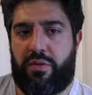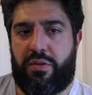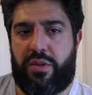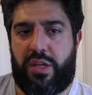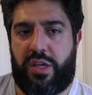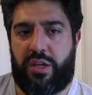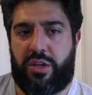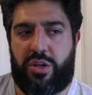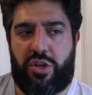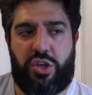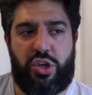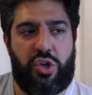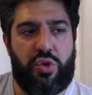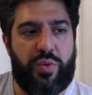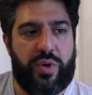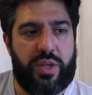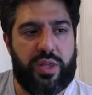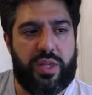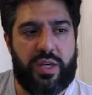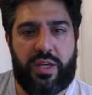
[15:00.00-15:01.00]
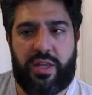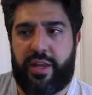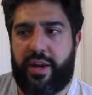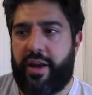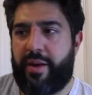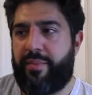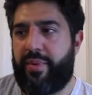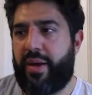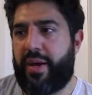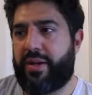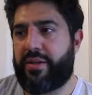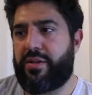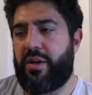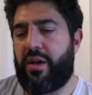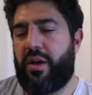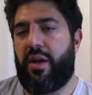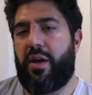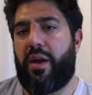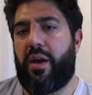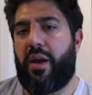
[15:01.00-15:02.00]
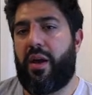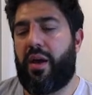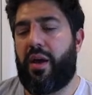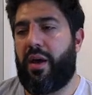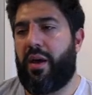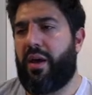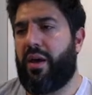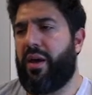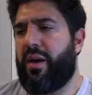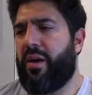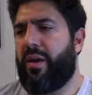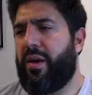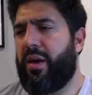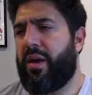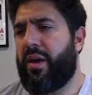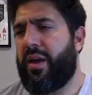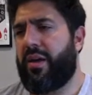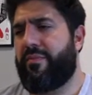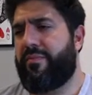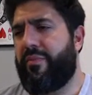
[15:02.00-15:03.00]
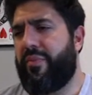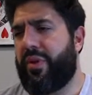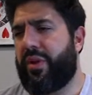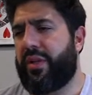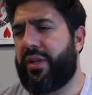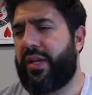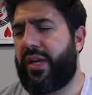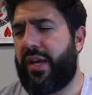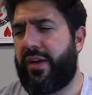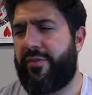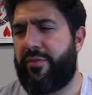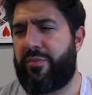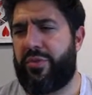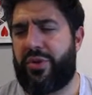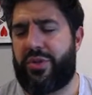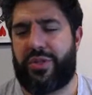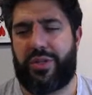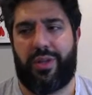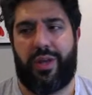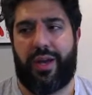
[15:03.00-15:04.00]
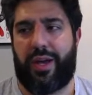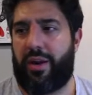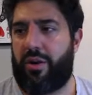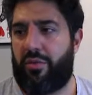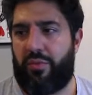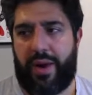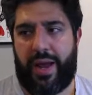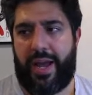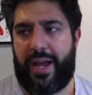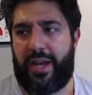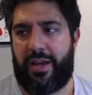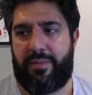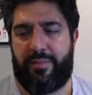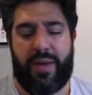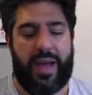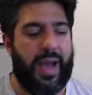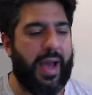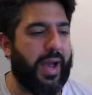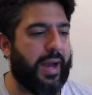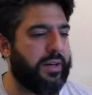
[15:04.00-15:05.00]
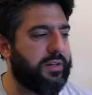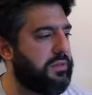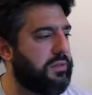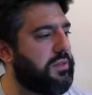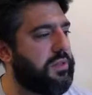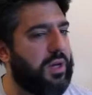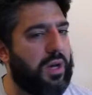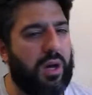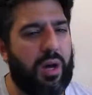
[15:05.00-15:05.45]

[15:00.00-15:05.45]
queuing thing that I picked. I believe I'm using like an array backed